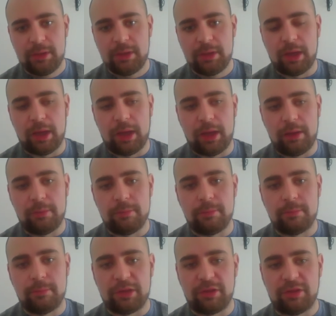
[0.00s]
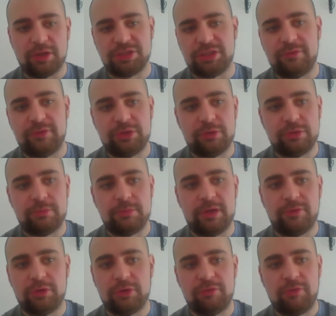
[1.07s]
Um, as such, if you do,
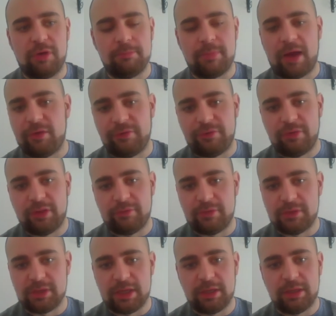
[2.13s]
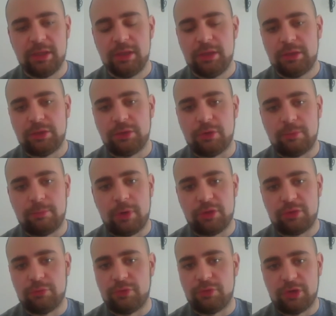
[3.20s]
if you're going to run marathons every day, your
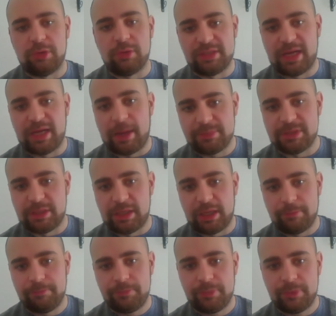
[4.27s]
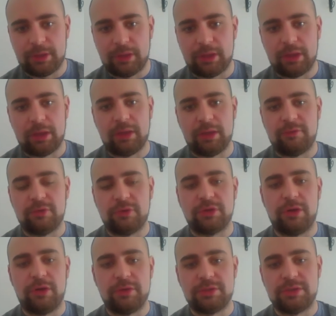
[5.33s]
muscles are going to adapt to that. Uh, if you're
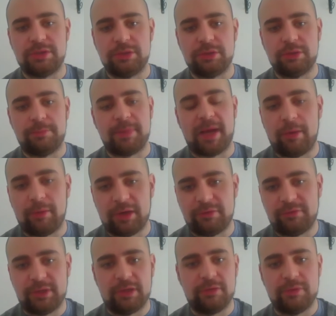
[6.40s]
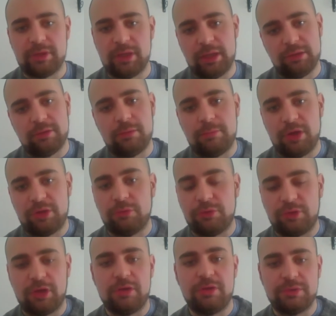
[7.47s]
going to do powerlifting every day, your
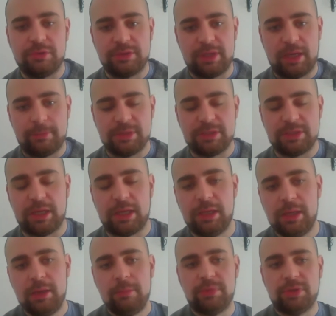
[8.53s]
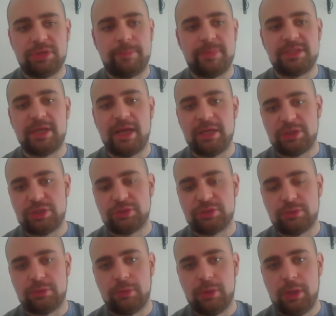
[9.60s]
muscles are going to adapt to that. But the
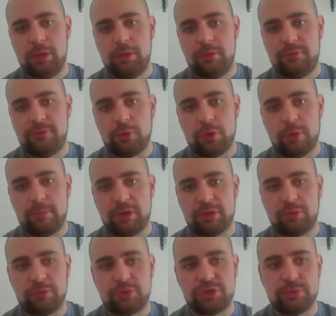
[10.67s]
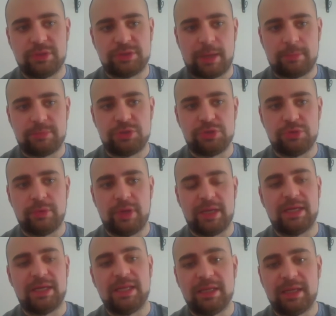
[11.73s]
potential for your muscles to adapt to an
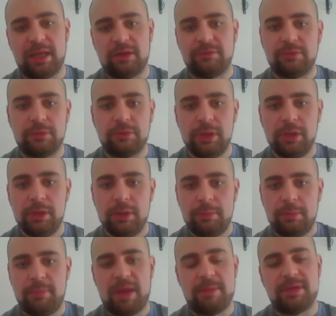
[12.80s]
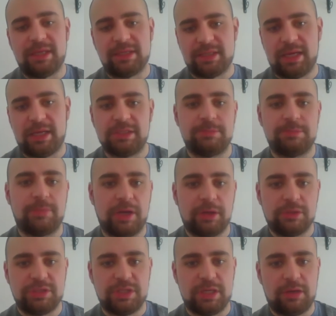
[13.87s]
elite level may be dictated by your
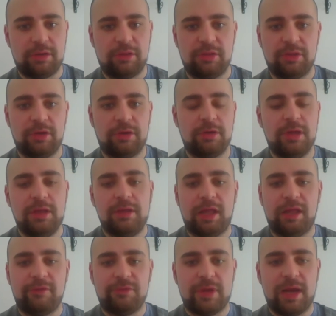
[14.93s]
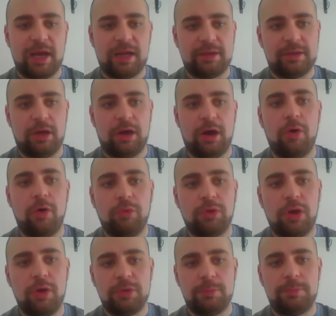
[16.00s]
genes. So if you had a whole
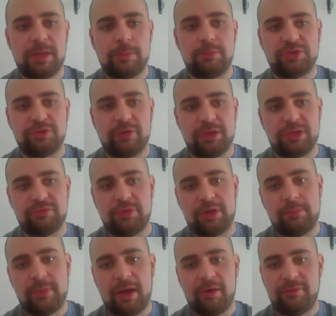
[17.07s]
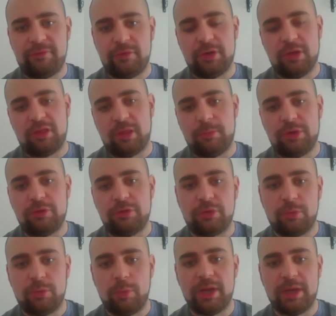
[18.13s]
load of people trying to run a marathon, there's someone who's going
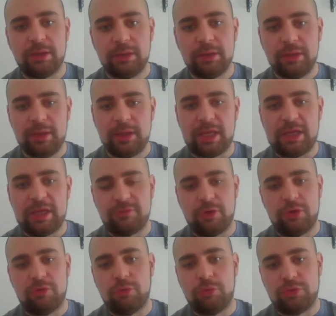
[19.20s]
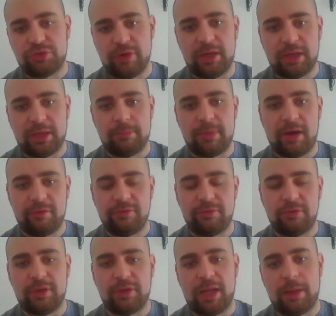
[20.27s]
to win, even though they're all training a
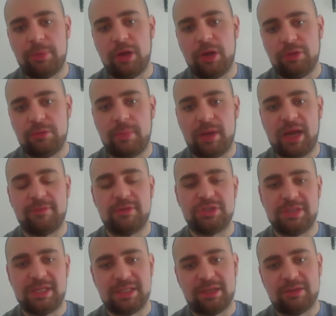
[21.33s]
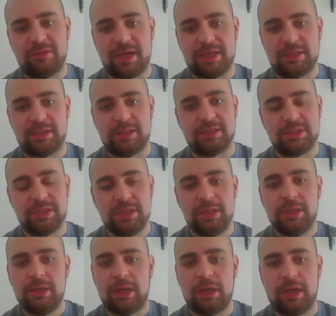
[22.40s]
marathons, and that person may have the genetic advantage
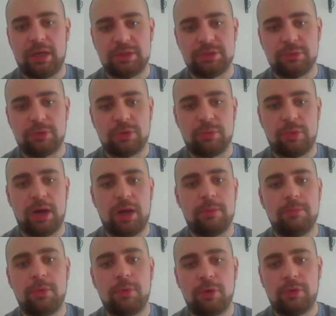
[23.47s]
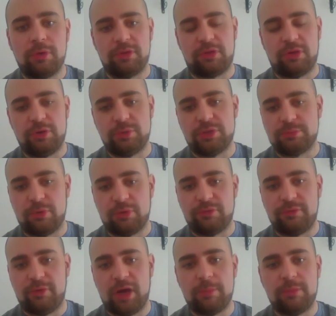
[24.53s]
uh, to acquire more slow twitch muscle
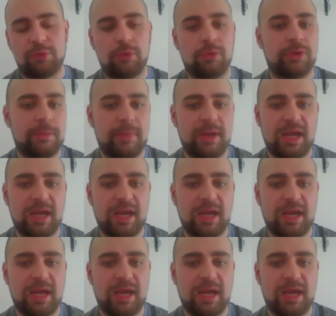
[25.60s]
fibers, or they may